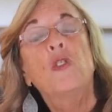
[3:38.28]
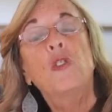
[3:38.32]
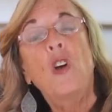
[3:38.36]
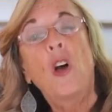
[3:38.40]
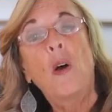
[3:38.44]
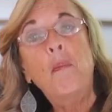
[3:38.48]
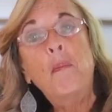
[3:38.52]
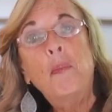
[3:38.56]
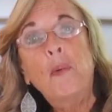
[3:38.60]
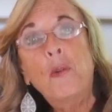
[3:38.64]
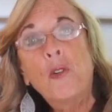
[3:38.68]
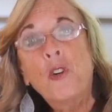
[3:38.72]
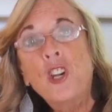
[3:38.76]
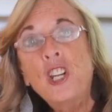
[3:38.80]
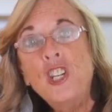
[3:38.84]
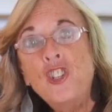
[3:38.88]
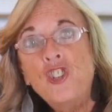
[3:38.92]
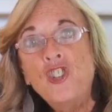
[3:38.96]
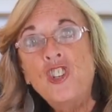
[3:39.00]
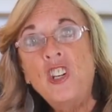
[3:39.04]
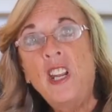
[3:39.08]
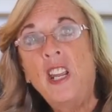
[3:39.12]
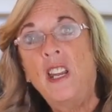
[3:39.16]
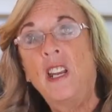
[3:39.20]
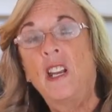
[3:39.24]

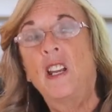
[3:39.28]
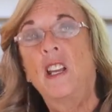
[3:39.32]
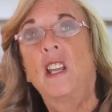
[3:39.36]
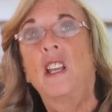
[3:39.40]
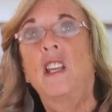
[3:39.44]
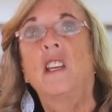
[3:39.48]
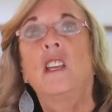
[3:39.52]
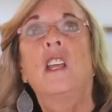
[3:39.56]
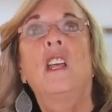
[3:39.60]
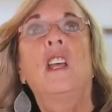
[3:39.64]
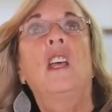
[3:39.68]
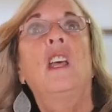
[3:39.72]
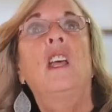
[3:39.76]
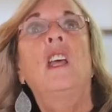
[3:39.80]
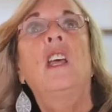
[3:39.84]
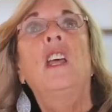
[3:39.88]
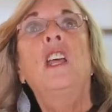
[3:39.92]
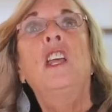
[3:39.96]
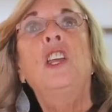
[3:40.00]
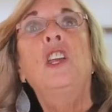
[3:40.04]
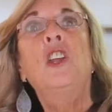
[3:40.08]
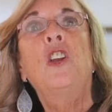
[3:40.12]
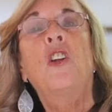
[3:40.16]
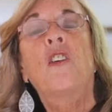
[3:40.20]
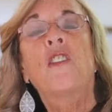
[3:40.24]
appreciated it.
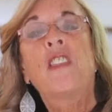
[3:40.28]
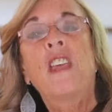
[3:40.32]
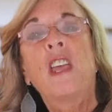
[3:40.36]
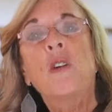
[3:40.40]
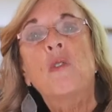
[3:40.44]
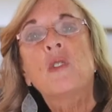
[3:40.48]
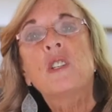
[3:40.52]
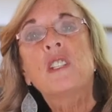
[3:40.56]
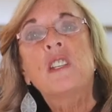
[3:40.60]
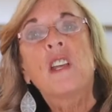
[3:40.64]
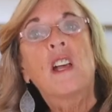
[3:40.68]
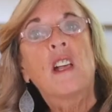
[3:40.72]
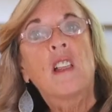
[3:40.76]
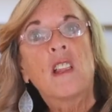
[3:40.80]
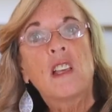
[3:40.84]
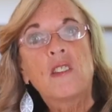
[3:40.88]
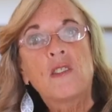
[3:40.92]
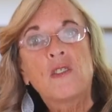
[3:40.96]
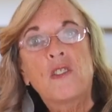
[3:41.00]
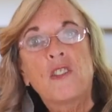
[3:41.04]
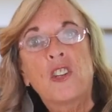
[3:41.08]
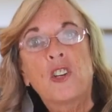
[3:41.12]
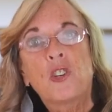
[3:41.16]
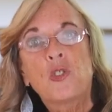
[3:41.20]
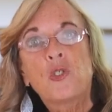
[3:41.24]
You know, they would tell
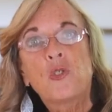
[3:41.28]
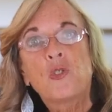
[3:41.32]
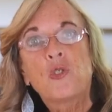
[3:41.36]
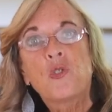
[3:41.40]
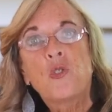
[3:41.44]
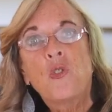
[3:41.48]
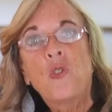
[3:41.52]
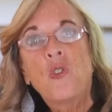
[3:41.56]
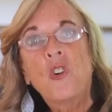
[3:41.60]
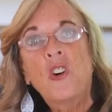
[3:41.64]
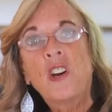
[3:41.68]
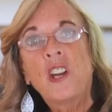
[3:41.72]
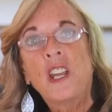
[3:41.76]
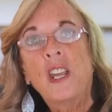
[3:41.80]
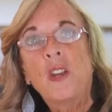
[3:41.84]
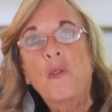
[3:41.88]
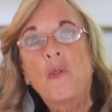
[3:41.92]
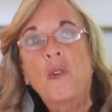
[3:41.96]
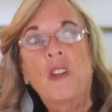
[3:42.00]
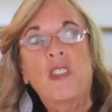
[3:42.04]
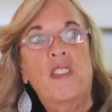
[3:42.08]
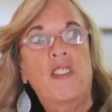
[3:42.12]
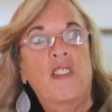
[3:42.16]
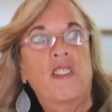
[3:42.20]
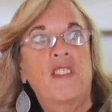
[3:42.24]
us their story
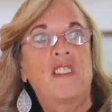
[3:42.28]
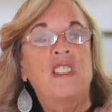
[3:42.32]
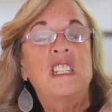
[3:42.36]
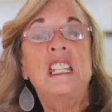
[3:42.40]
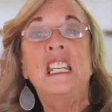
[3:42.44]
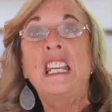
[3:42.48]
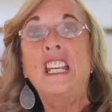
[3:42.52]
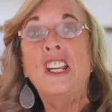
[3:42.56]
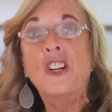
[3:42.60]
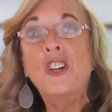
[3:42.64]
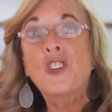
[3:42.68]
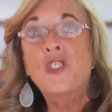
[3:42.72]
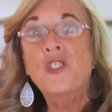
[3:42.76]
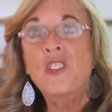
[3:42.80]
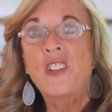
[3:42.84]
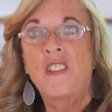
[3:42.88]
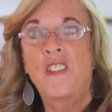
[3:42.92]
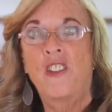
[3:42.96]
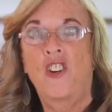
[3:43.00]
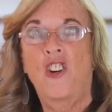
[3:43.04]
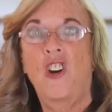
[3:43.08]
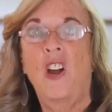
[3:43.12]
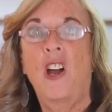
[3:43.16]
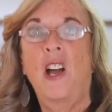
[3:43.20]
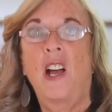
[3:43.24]
with tears in
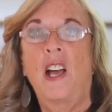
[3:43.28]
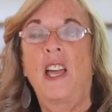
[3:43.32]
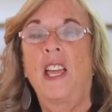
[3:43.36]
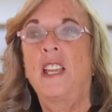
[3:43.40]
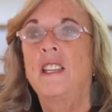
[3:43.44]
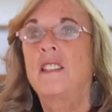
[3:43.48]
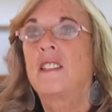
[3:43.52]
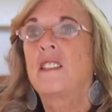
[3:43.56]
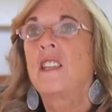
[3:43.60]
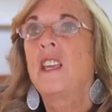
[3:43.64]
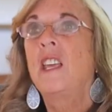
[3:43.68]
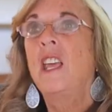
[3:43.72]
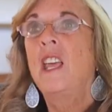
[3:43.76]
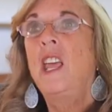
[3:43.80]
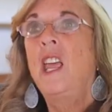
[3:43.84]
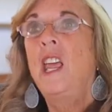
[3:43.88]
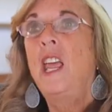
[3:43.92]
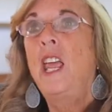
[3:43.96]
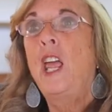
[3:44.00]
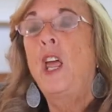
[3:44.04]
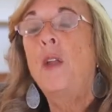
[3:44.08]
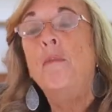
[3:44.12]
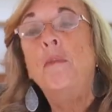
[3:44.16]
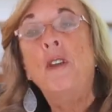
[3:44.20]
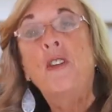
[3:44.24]
their eyes.
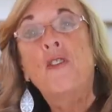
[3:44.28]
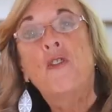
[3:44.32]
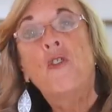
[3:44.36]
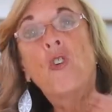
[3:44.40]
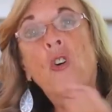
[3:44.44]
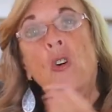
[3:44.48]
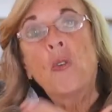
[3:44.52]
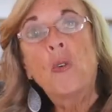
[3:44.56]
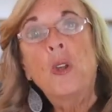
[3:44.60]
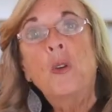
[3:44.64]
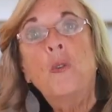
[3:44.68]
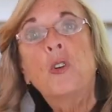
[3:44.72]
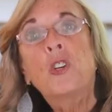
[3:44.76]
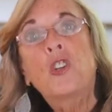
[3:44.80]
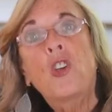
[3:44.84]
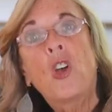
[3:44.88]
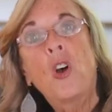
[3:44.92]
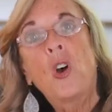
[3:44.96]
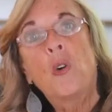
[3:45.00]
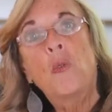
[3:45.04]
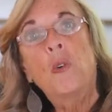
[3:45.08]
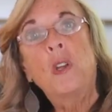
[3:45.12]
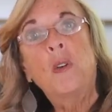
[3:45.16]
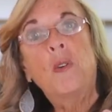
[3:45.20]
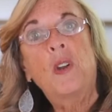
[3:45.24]
And before we would
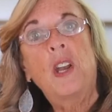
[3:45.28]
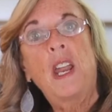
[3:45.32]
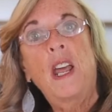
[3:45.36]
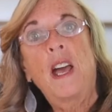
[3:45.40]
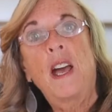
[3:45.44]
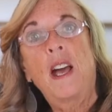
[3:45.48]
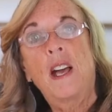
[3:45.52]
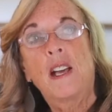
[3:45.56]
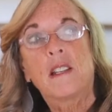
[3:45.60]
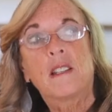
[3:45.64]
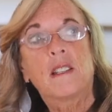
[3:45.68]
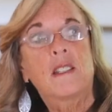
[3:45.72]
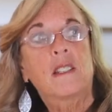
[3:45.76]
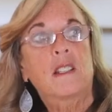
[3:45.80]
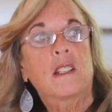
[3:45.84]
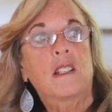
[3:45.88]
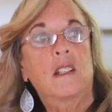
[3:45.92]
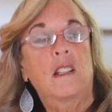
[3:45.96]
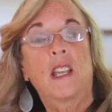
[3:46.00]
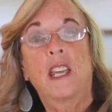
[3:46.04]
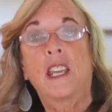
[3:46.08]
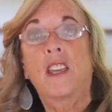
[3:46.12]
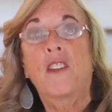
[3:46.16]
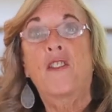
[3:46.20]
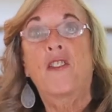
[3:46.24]
go, we would ask,
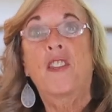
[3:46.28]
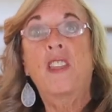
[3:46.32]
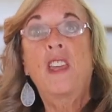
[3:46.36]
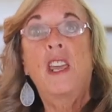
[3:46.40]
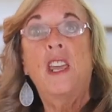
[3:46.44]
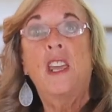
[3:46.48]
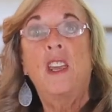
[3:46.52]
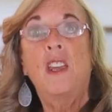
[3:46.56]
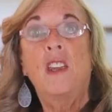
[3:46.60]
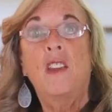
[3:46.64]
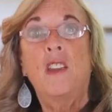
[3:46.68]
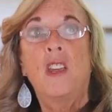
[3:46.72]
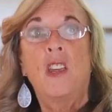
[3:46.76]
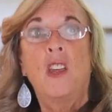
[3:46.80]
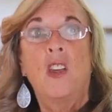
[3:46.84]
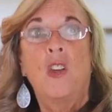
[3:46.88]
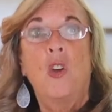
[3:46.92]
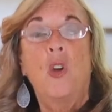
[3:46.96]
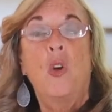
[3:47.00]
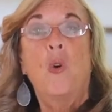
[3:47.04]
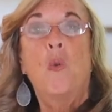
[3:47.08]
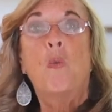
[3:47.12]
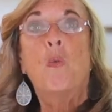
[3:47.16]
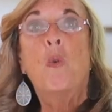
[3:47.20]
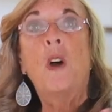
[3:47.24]
like,
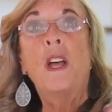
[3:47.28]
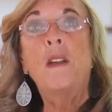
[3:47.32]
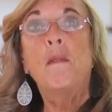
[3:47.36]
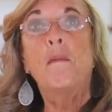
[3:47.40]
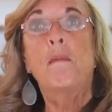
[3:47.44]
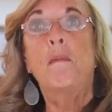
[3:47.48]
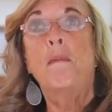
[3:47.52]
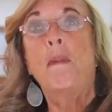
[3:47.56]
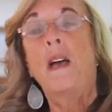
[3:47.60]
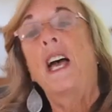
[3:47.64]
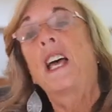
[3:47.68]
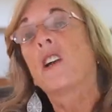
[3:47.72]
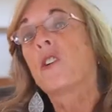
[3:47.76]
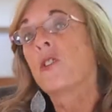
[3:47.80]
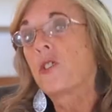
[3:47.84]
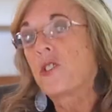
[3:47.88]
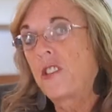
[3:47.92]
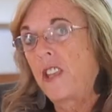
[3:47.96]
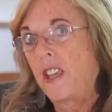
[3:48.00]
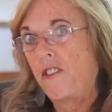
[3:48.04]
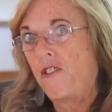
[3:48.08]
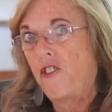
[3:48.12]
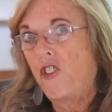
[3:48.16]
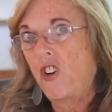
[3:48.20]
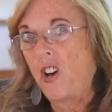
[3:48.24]
what battles
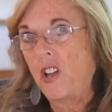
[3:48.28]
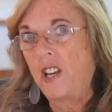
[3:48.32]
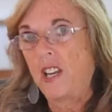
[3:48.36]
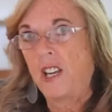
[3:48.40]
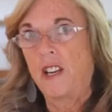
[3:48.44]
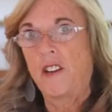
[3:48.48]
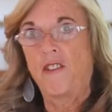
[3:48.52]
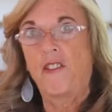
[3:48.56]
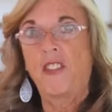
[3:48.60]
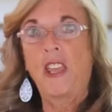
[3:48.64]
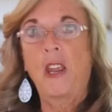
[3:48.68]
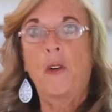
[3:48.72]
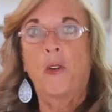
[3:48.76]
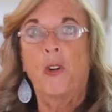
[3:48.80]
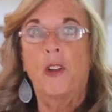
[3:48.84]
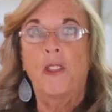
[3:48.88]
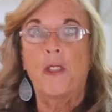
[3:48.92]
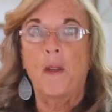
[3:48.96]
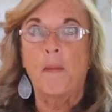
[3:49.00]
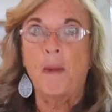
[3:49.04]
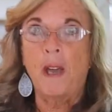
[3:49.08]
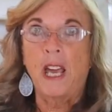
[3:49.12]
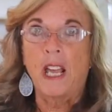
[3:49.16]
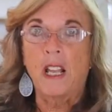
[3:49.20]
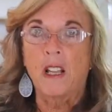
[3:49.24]
they fought in. If they were at
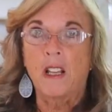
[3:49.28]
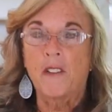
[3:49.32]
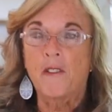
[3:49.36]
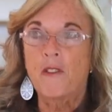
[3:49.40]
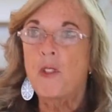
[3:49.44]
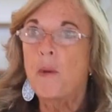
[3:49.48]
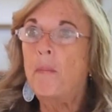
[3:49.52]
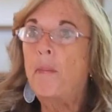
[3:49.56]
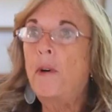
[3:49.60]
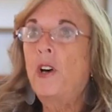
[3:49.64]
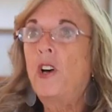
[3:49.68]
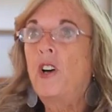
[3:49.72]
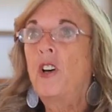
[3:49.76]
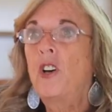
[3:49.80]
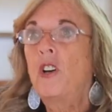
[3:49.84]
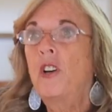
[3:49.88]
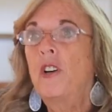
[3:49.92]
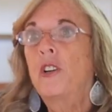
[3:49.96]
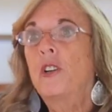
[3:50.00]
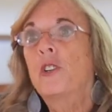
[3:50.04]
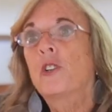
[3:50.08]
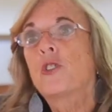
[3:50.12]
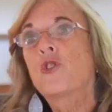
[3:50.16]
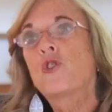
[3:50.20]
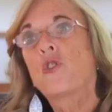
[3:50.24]
the Battle of the
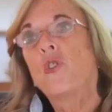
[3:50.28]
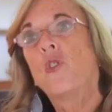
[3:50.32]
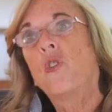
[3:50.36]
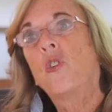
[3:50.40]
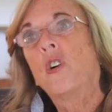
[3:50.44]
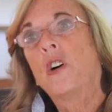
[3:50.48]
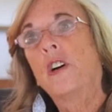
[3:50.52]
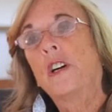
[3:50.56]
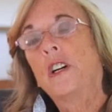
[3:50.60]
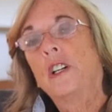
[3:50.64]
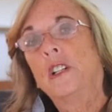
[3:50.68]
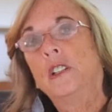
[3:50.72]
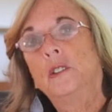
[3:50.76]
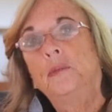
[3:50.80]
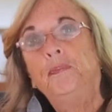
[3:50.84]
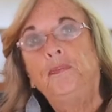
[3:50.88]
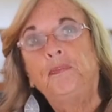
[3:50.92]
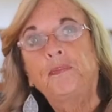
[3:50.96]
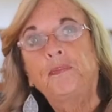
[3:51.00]
Bulge, or